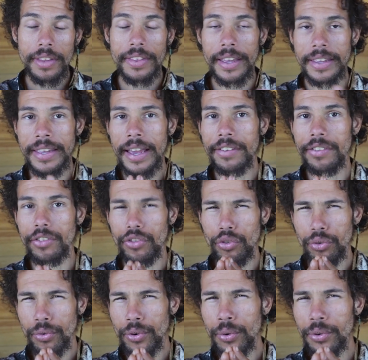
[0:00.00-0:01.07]
That yes,
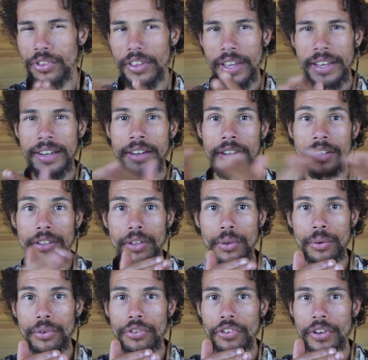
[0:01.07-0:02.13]
truth in an
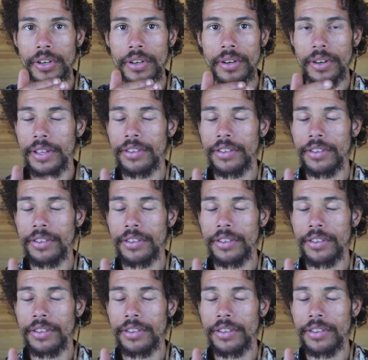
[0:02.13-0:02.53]
illusion